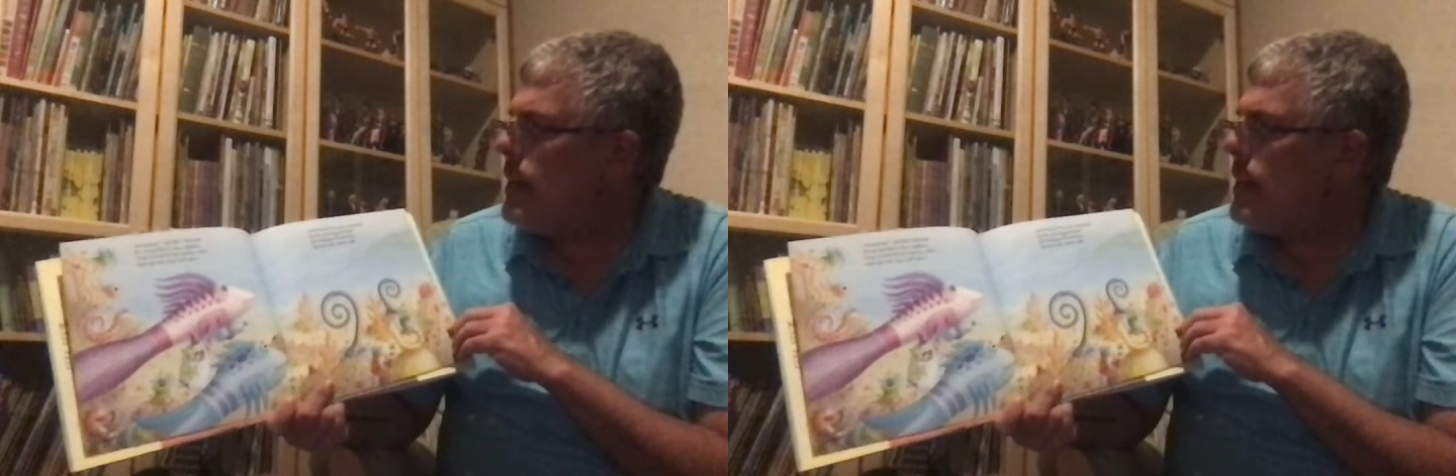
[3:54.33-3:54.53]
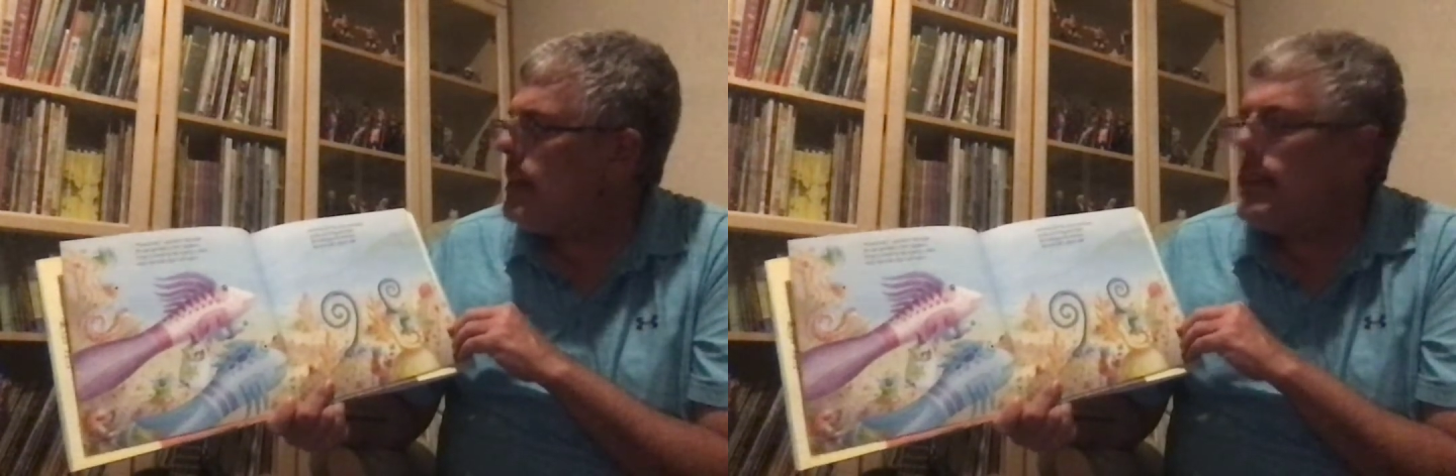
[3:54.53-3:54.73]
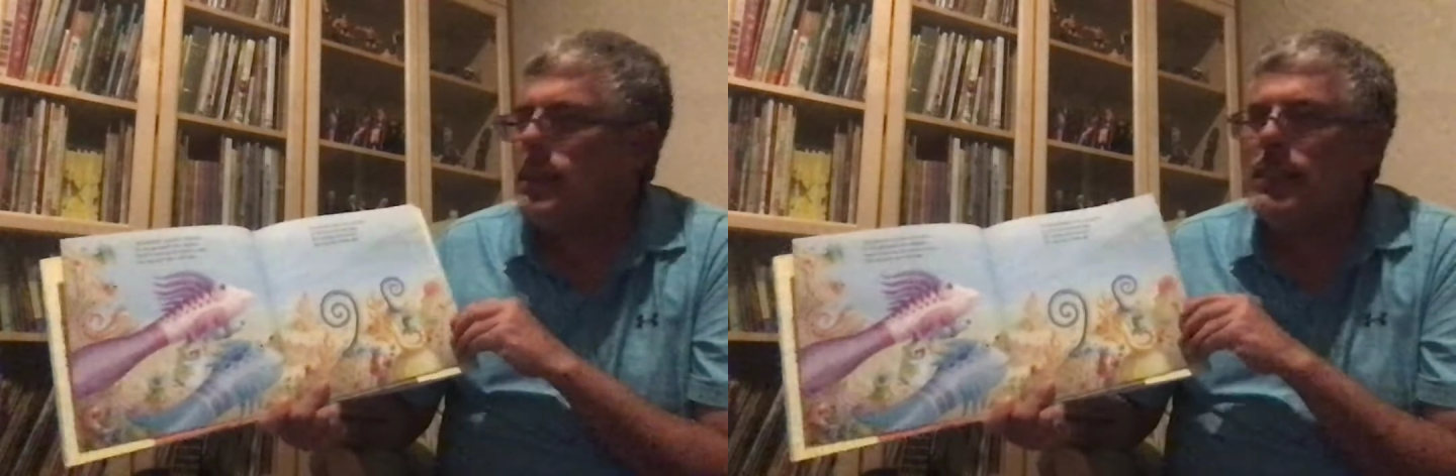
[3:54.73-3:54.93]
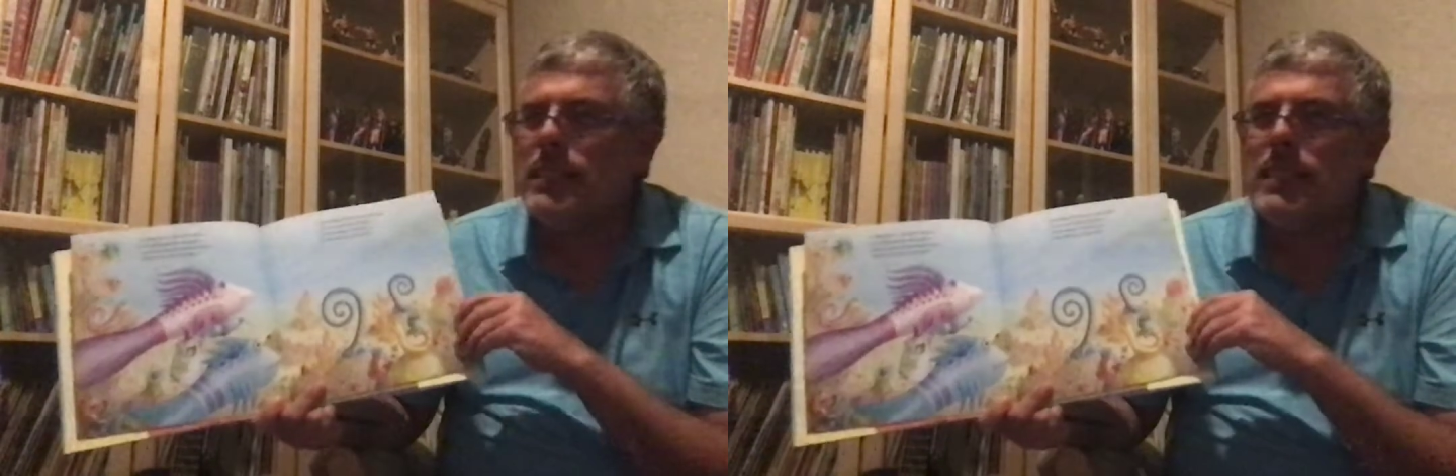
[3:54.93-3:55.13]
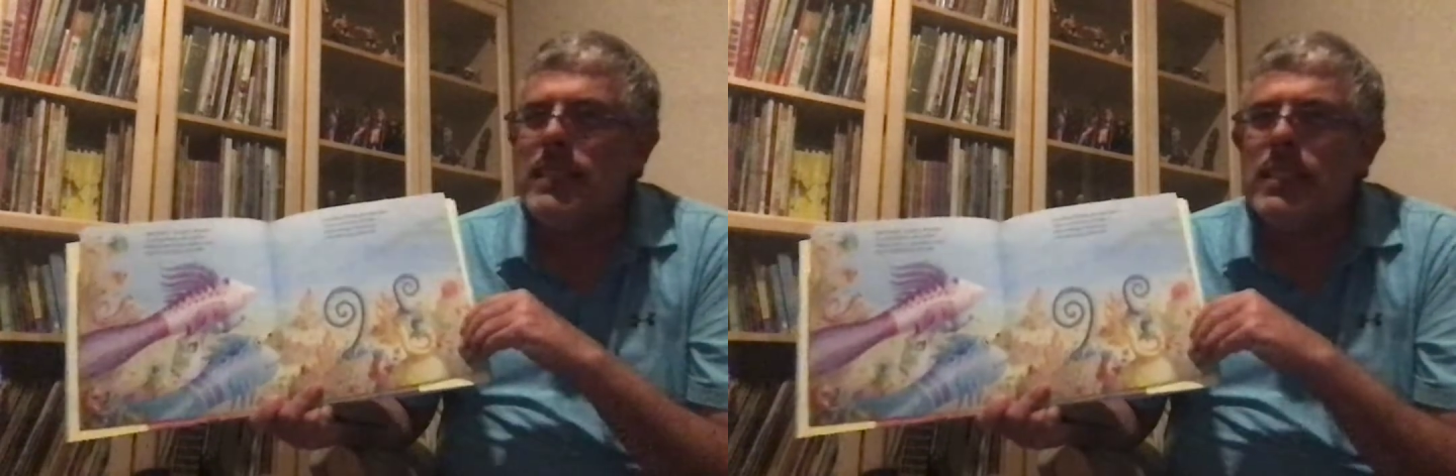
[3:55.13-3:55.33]
in the
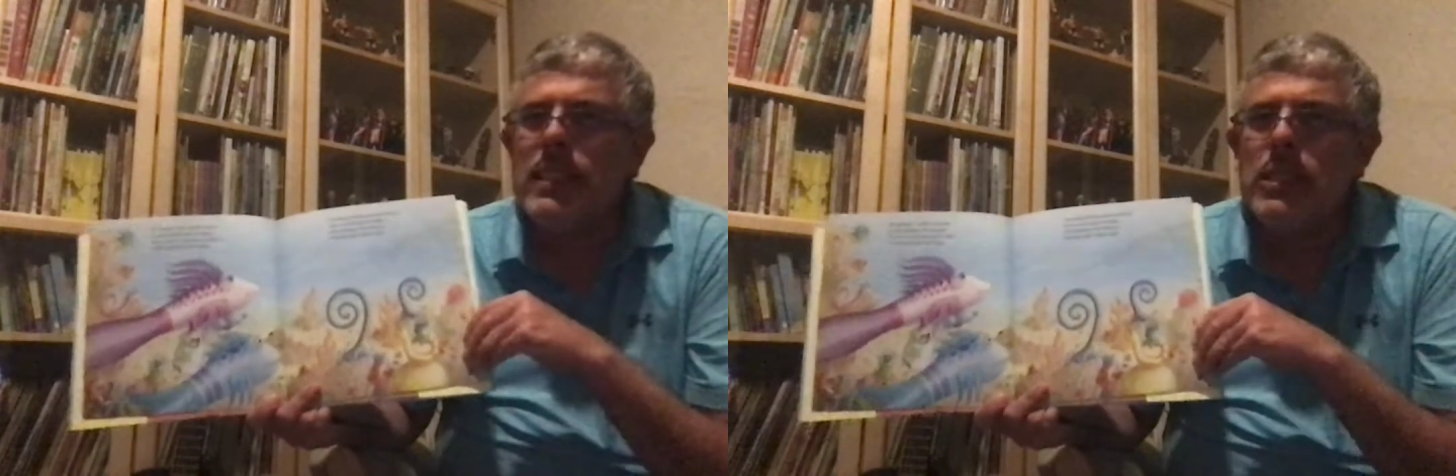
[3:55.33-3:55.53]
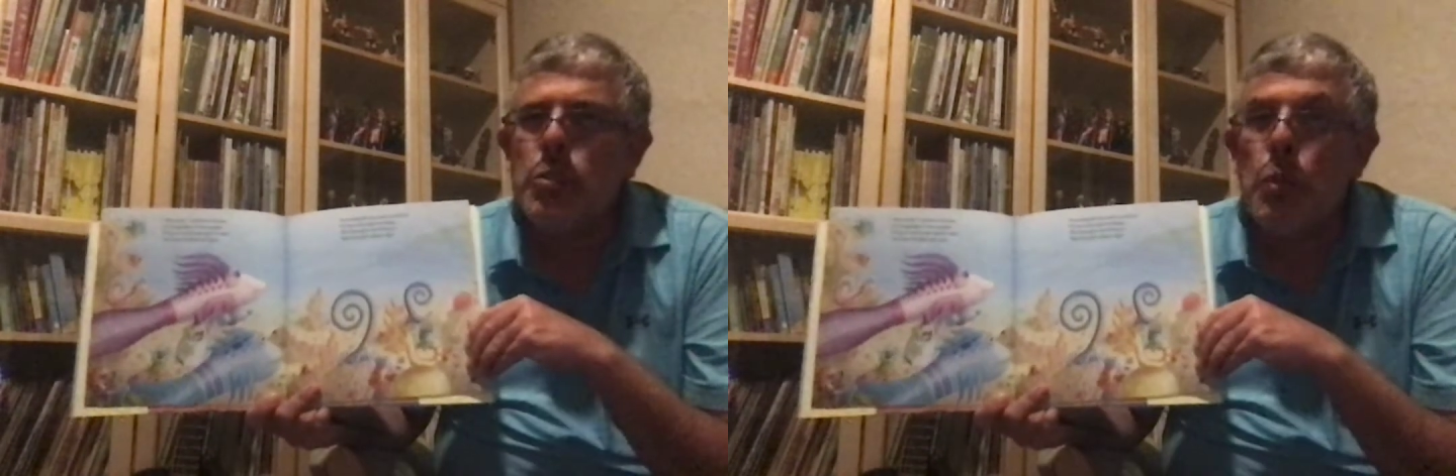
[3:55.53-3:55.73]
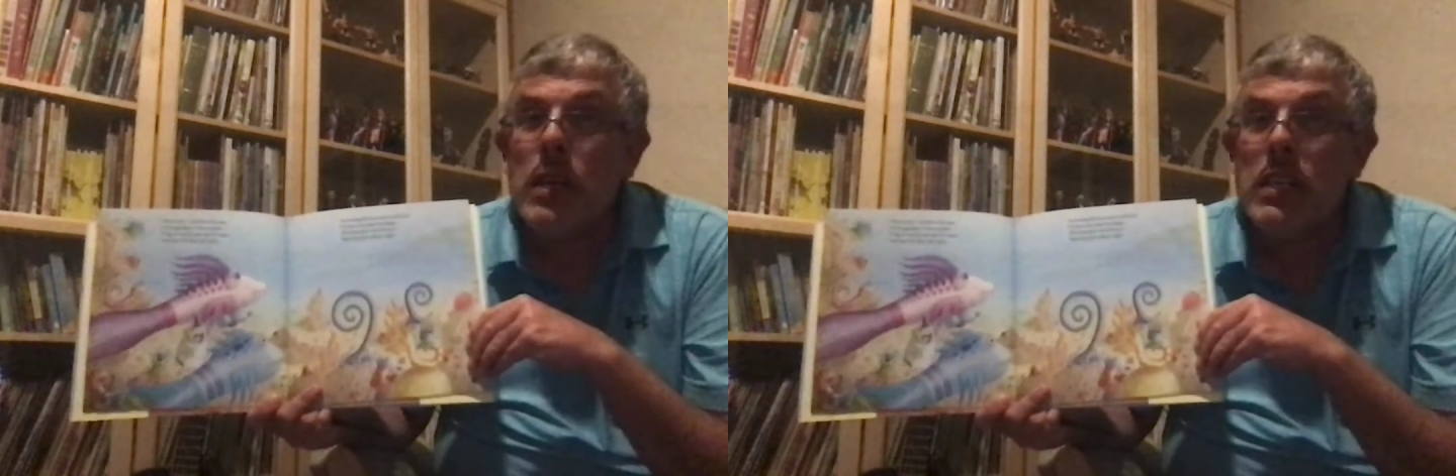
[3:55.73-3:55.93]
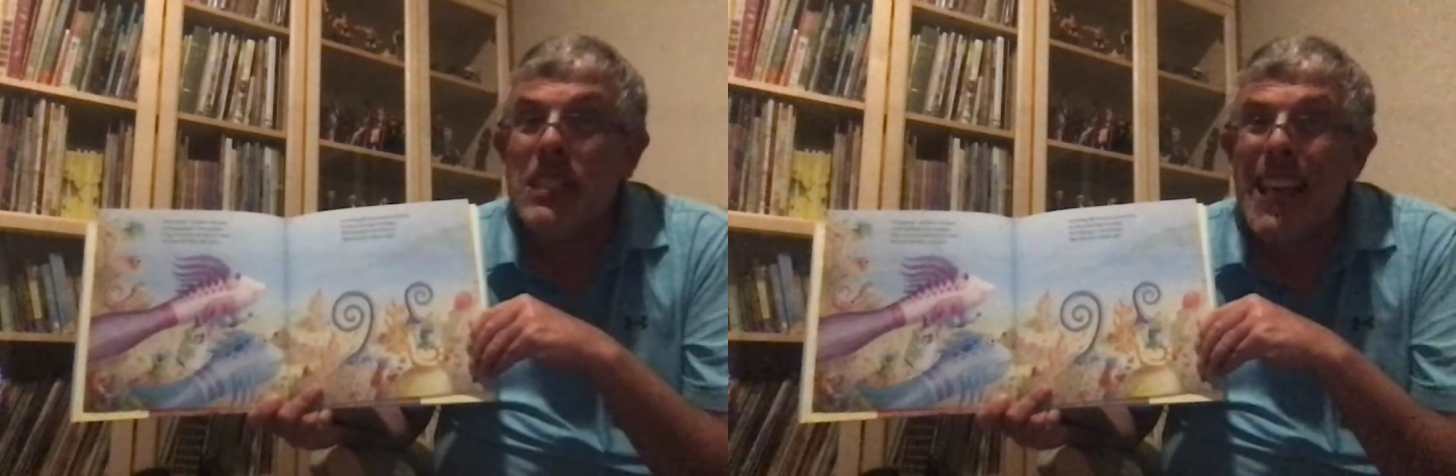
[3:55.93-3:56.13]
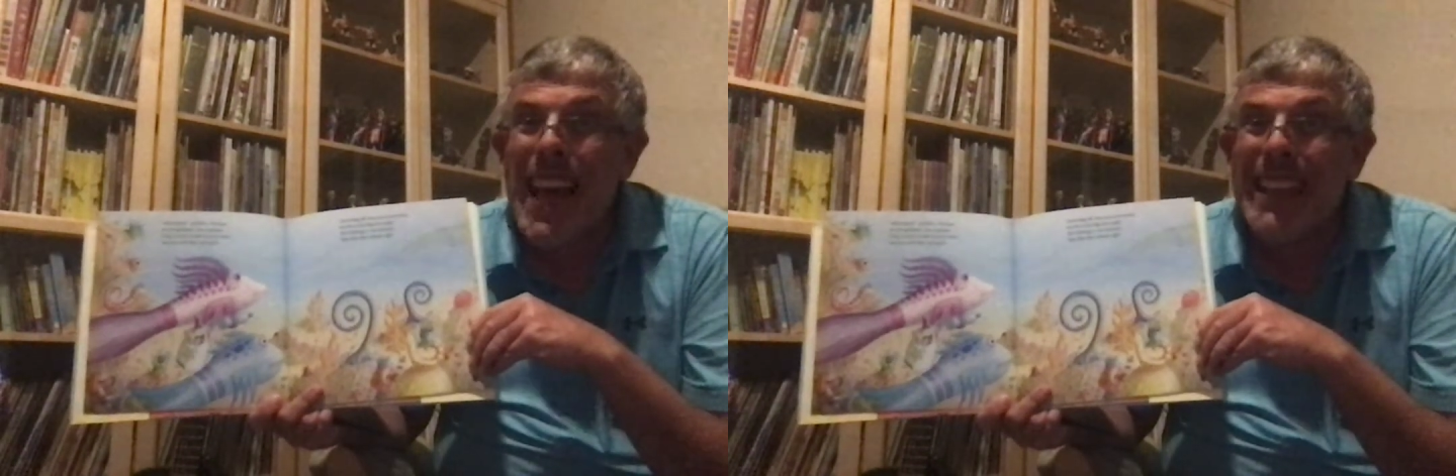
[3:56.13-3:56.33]
distance was
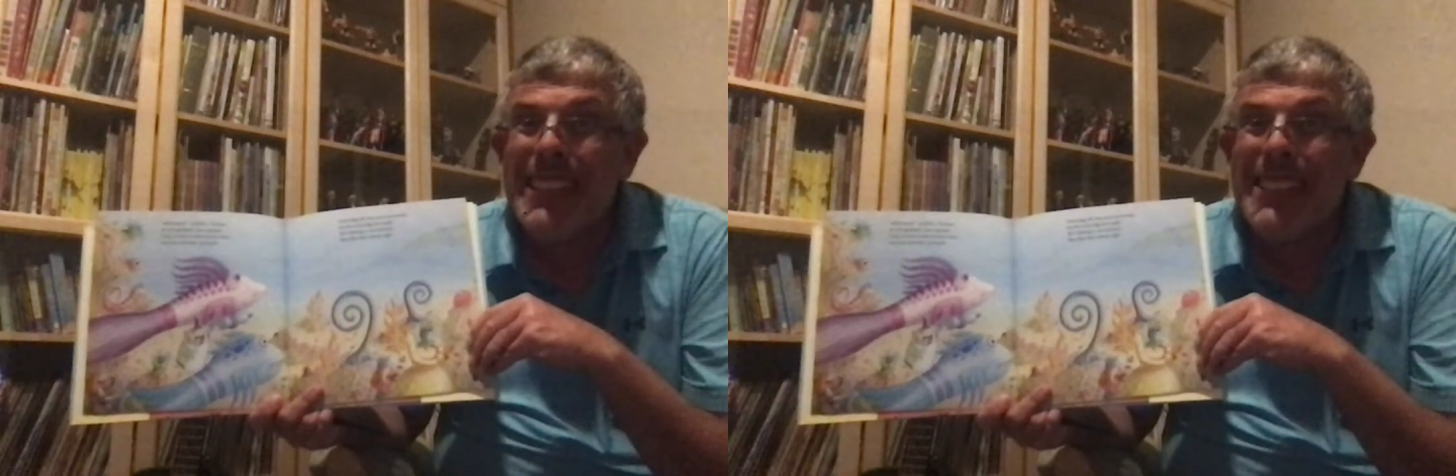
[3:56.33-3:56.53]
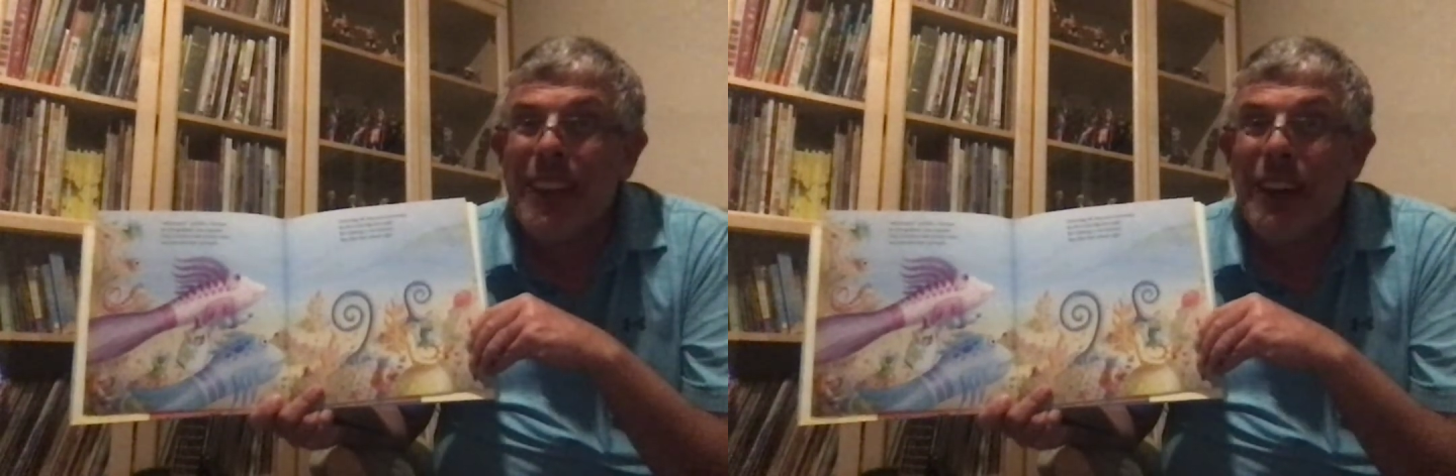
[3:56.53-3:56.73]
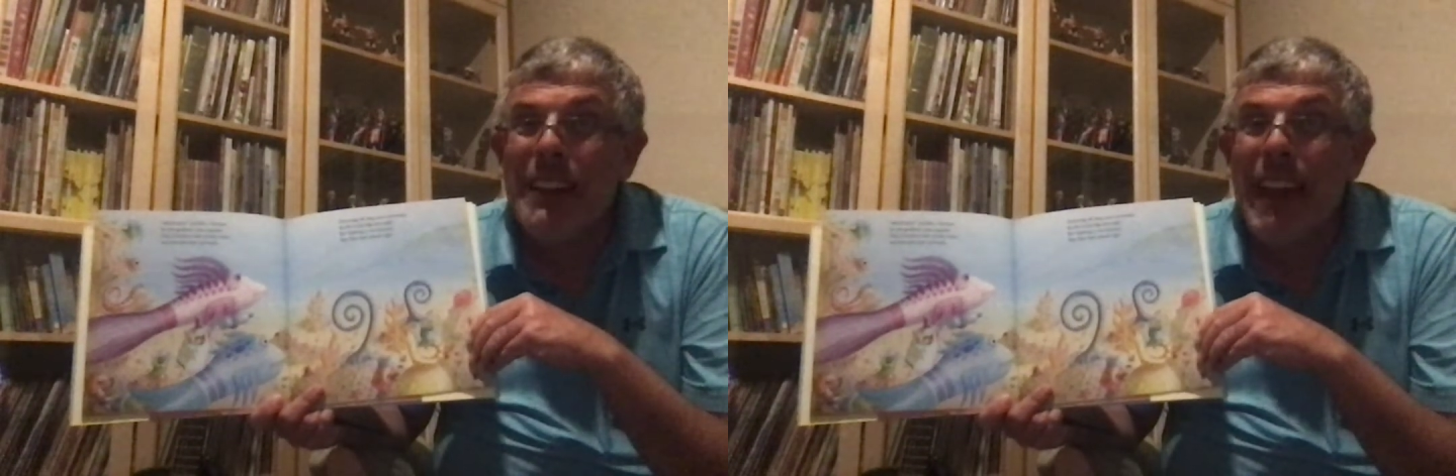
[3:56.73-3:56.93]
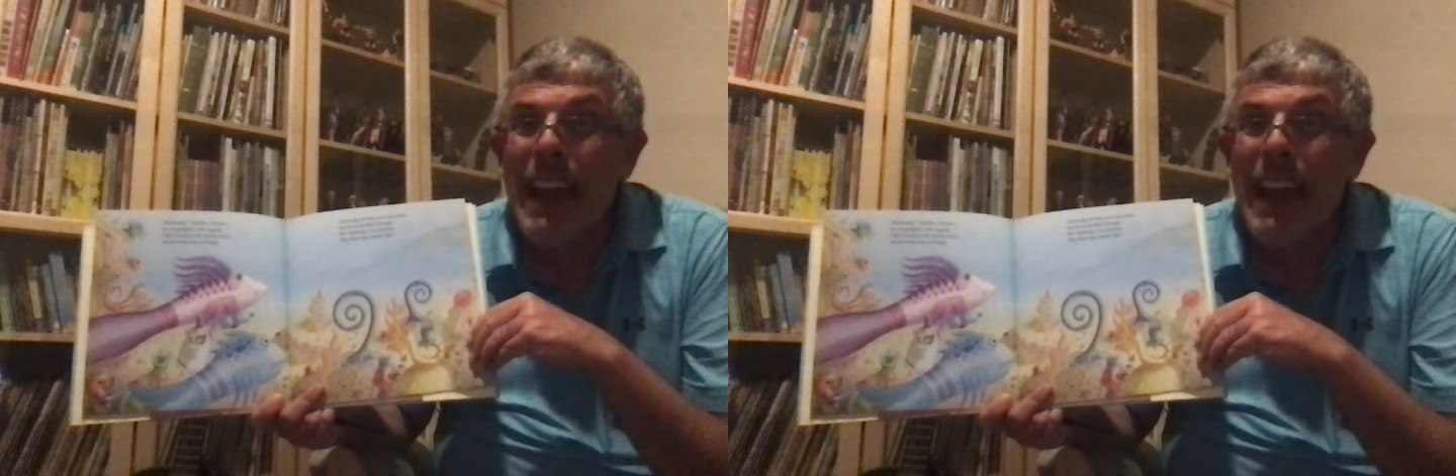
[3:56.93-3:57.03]
that dark